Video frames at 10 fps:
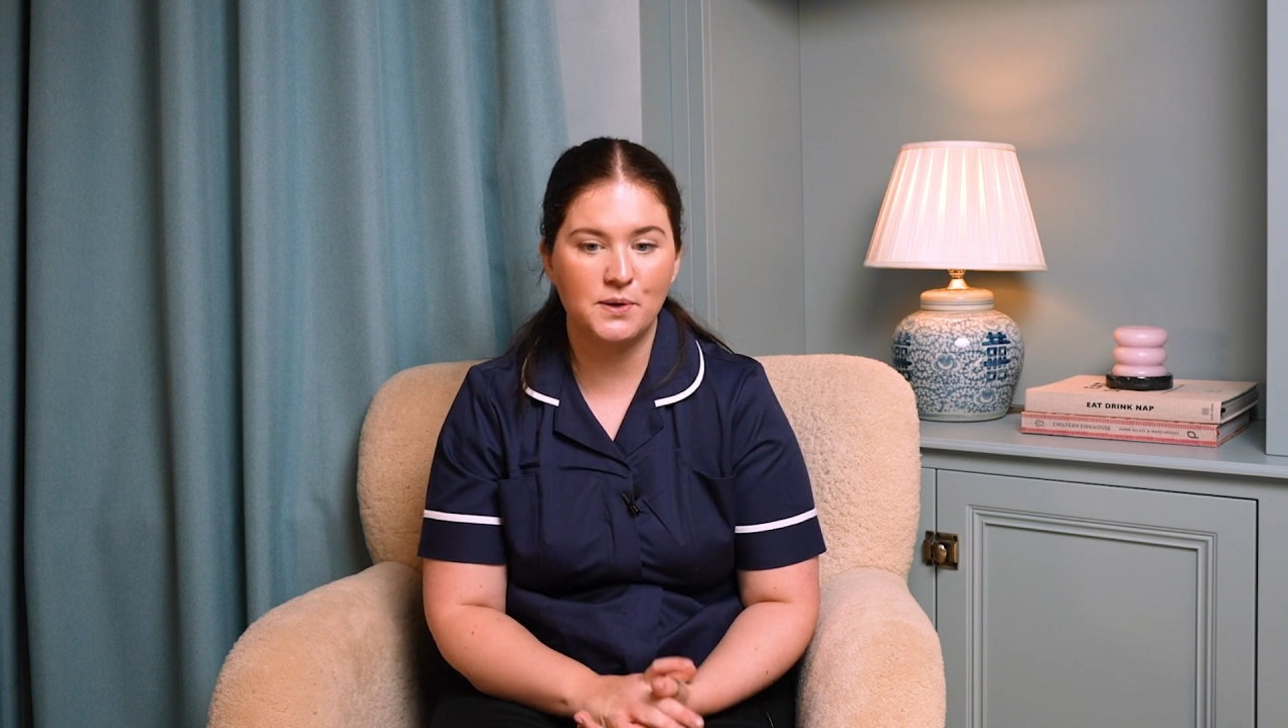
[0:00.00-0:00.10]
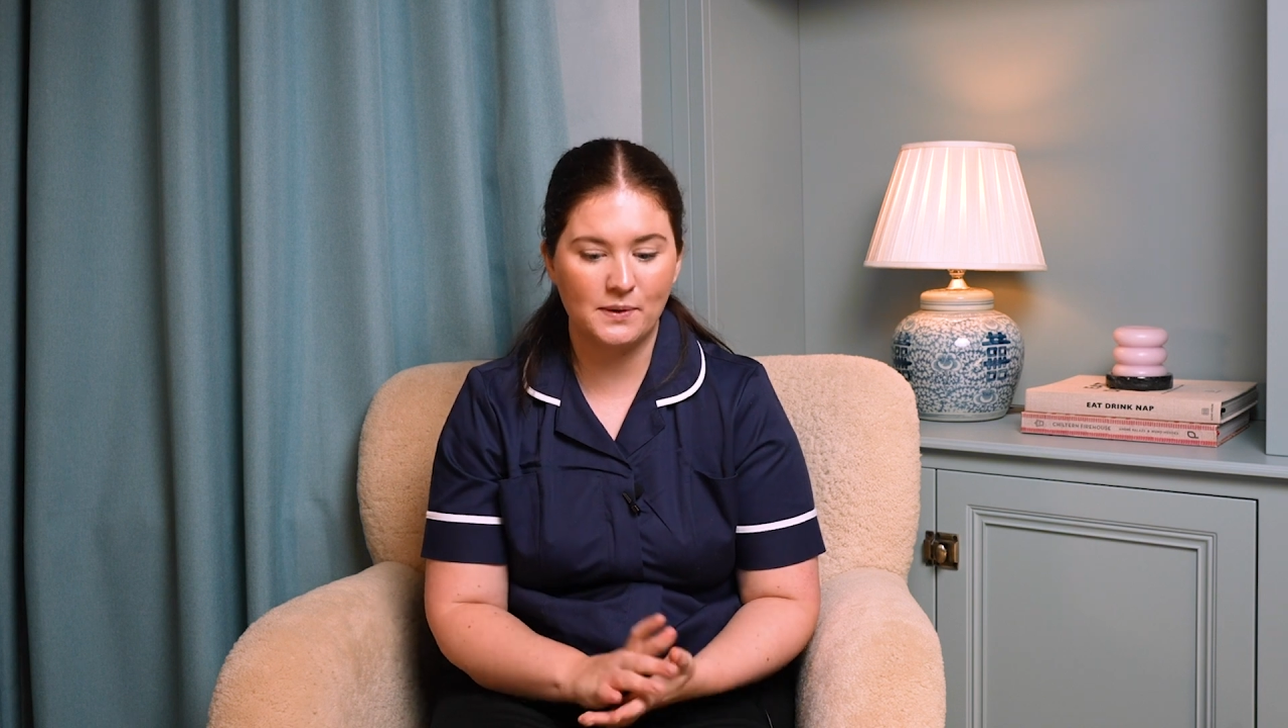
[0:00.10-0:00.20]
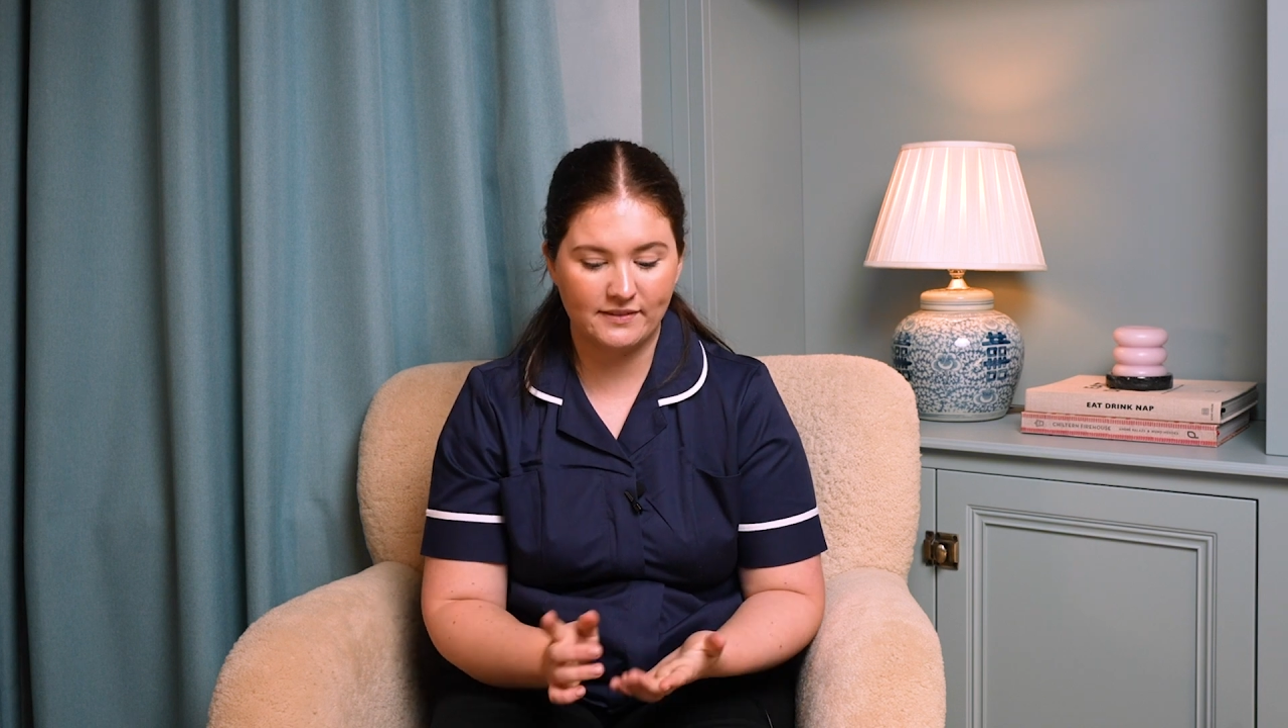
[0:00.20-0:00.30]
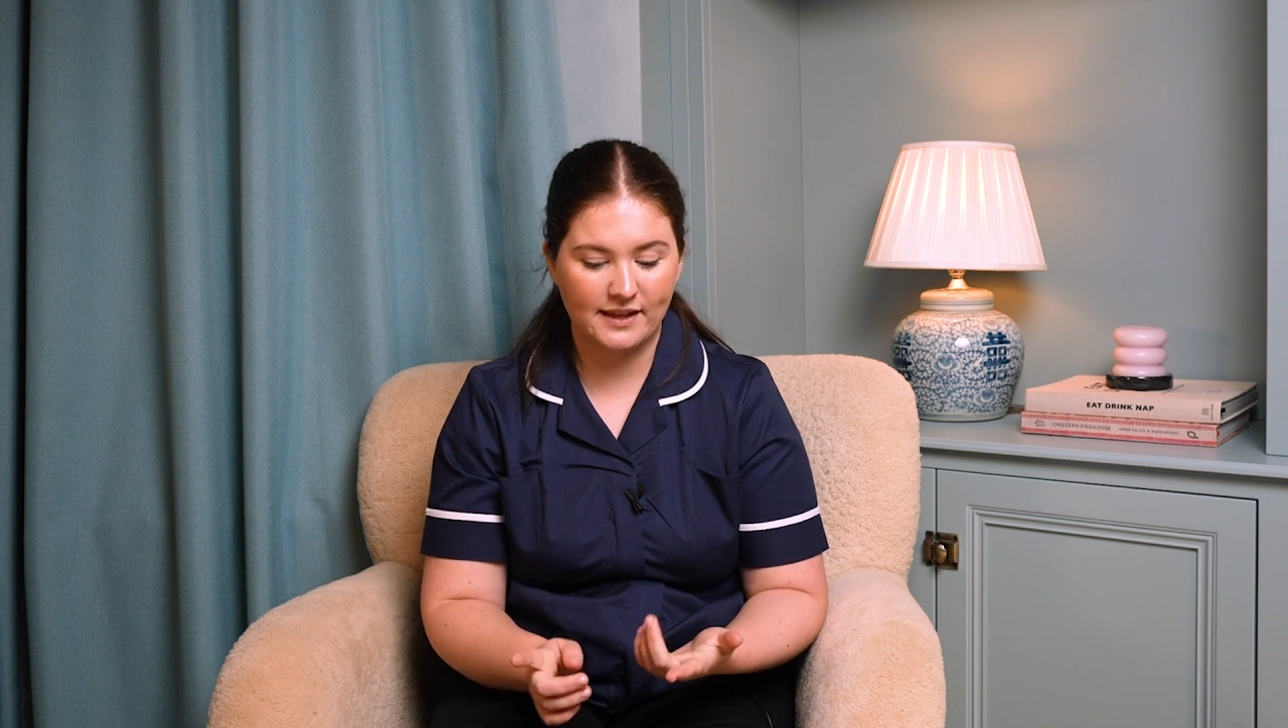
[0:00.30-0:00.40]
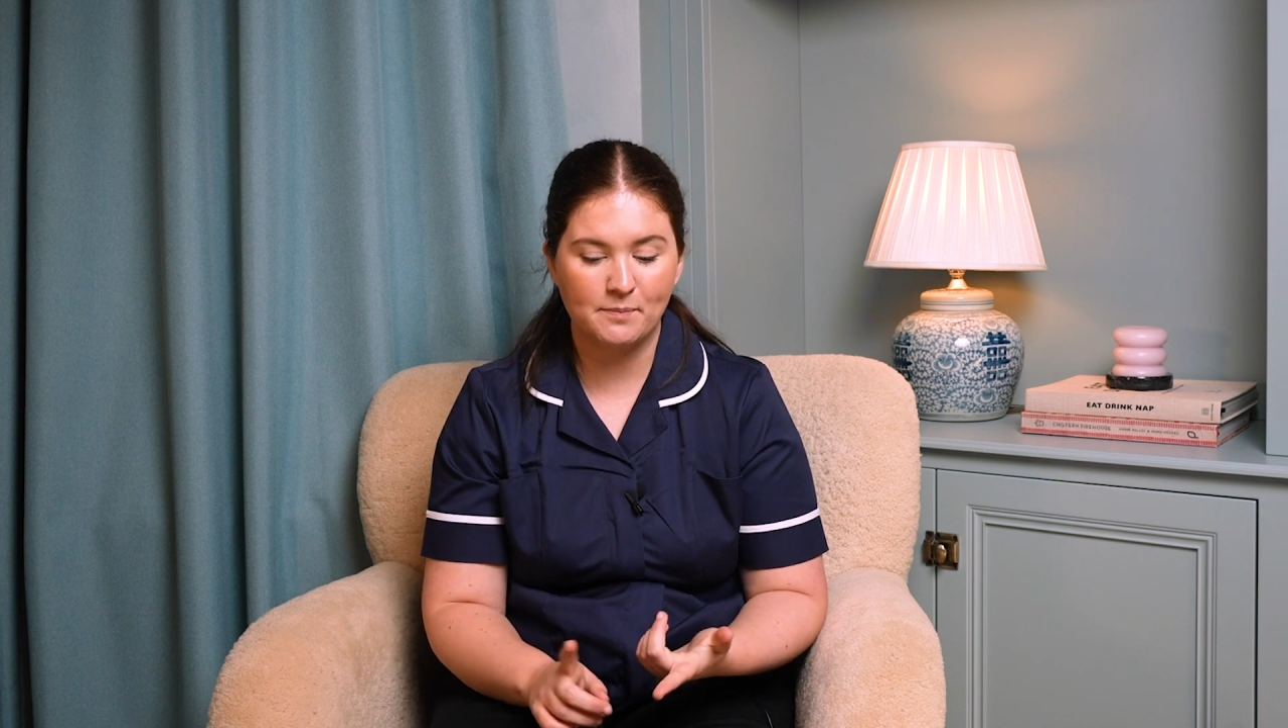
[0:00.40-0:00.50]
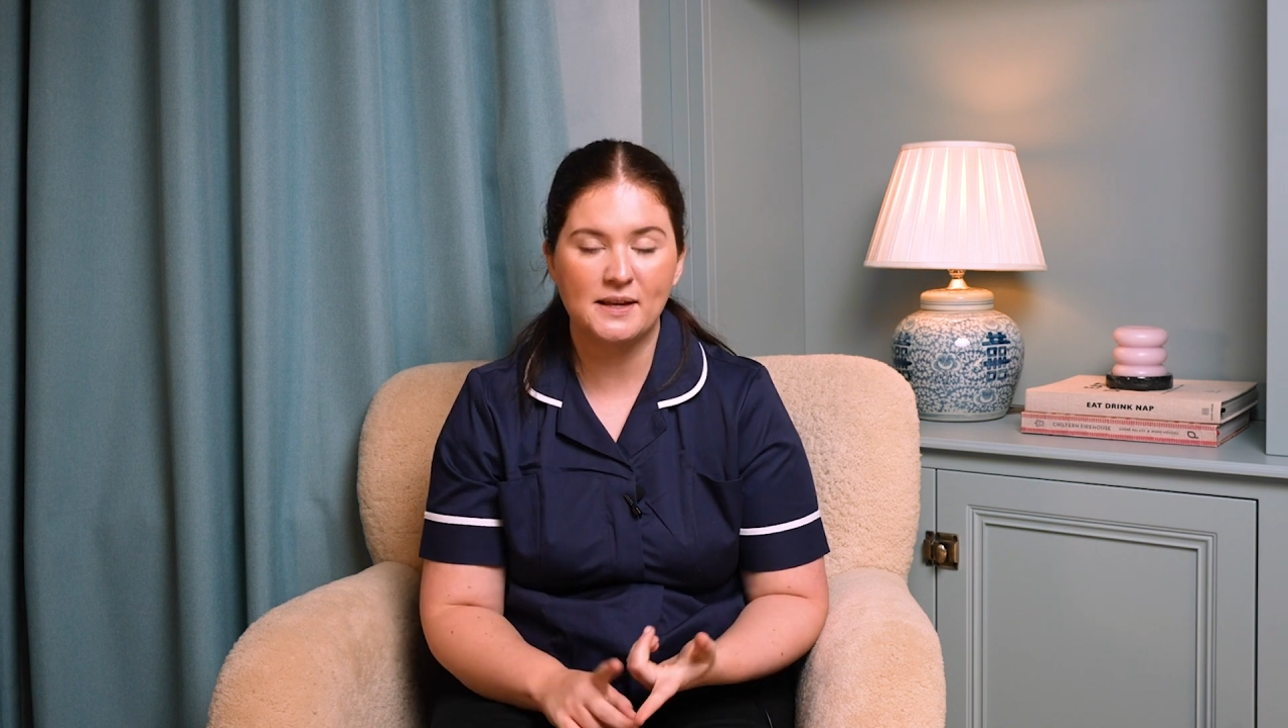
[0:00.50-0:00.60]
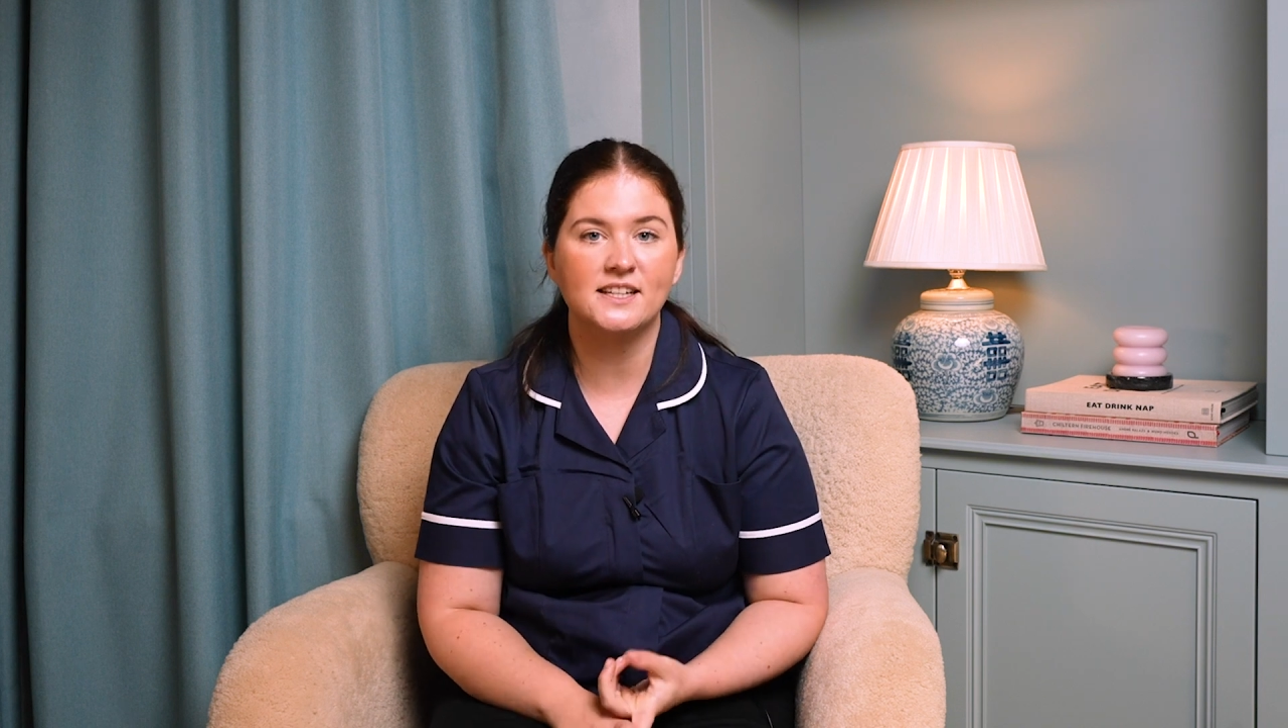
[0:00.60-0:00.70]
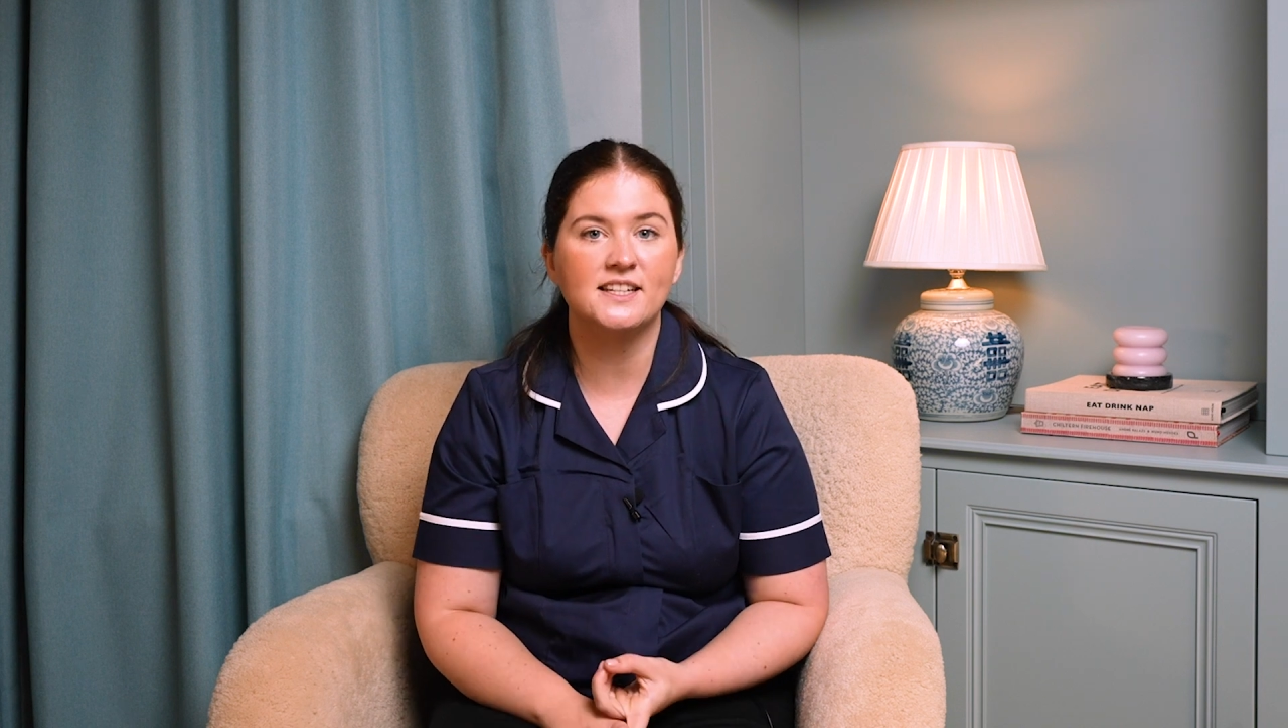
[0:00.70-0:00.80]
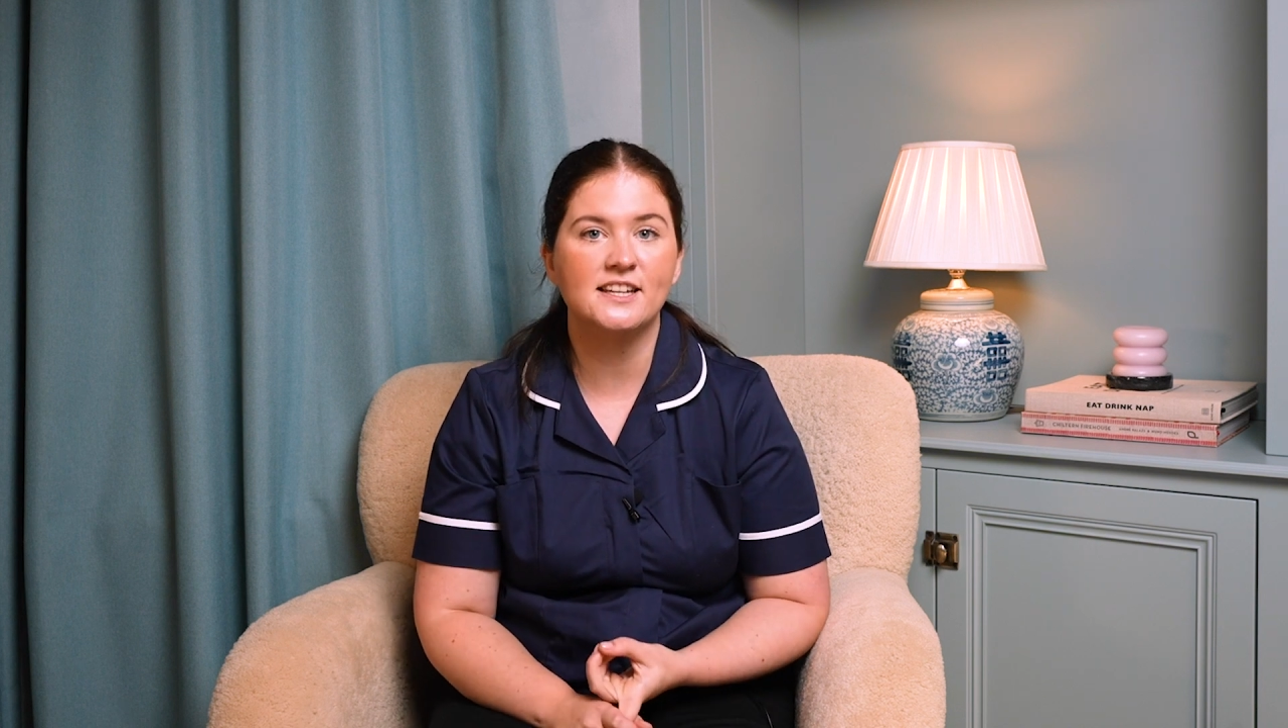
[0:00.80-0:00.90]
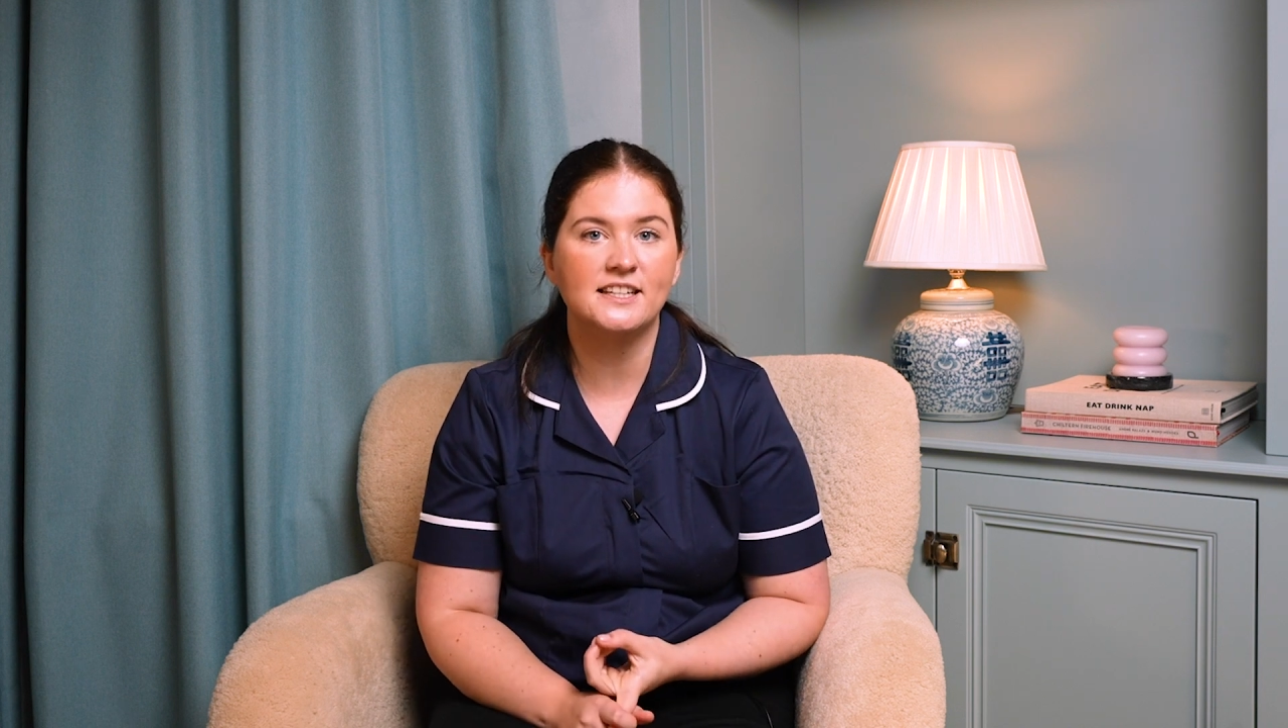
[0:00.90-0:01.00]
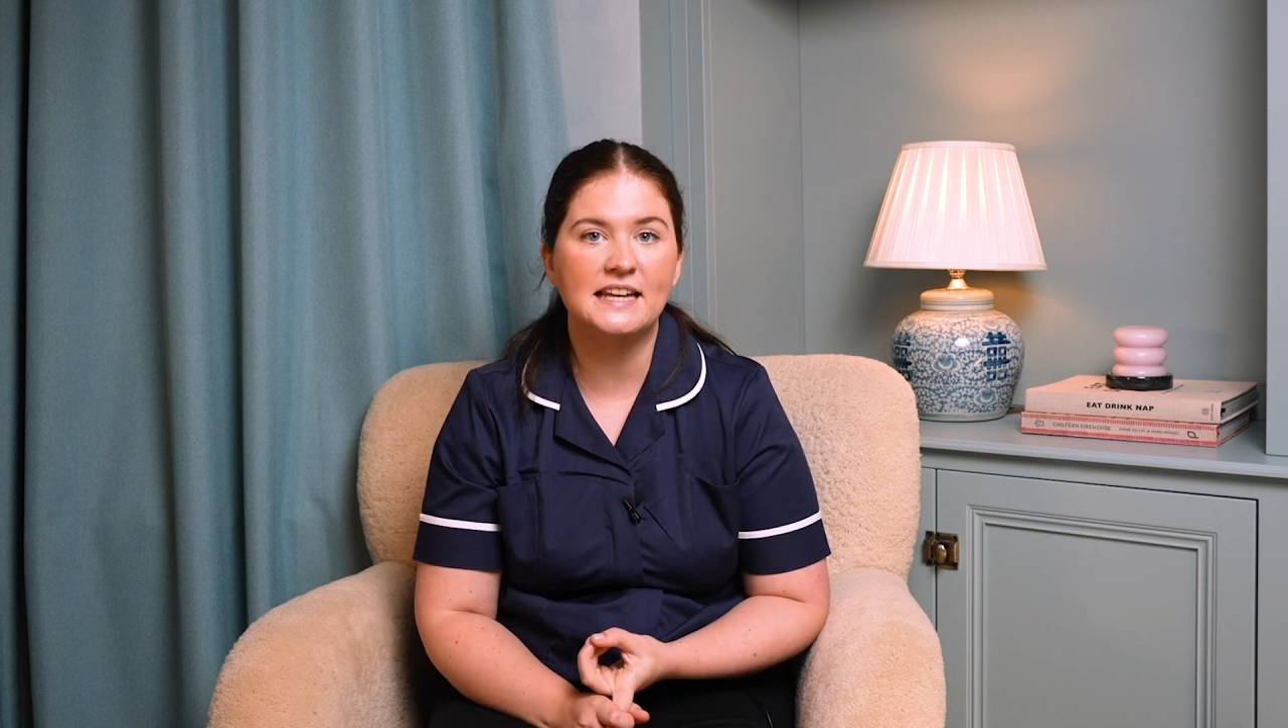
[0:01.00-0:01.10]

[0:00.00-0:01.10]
whether that be a dirty